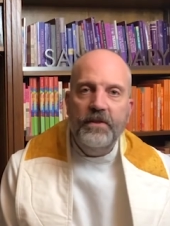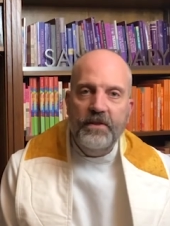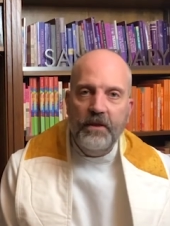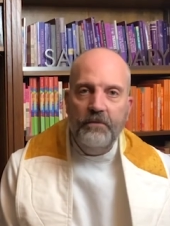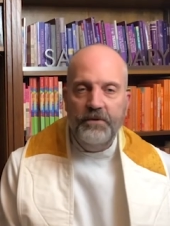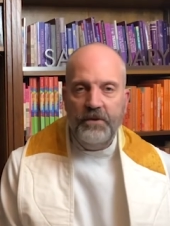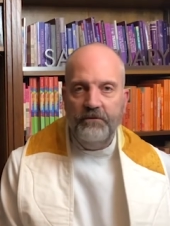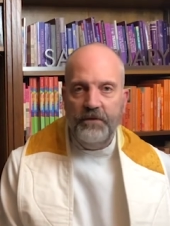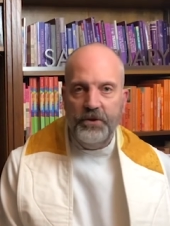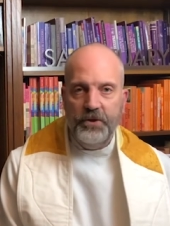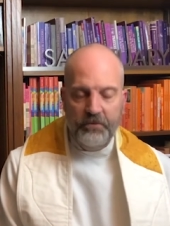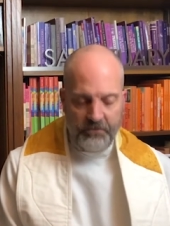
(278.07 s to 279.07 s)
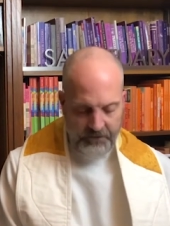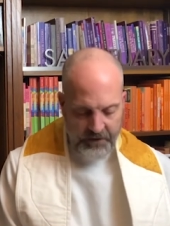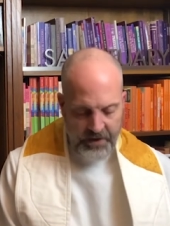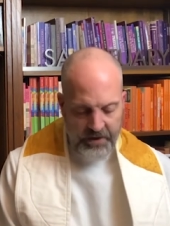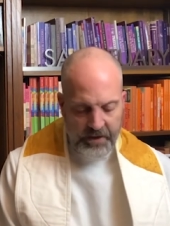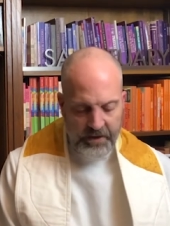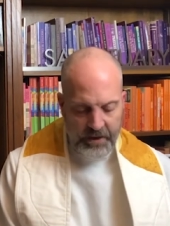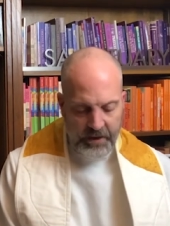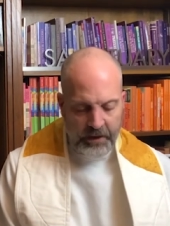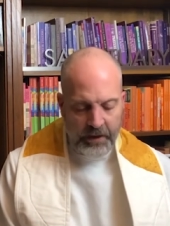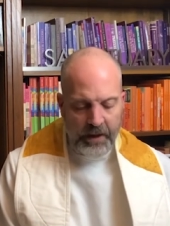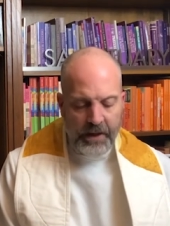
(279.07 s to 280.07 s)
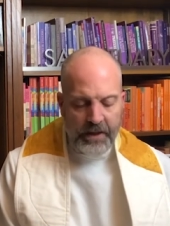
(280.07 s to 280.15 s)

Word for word: self-sufficient, free-thinking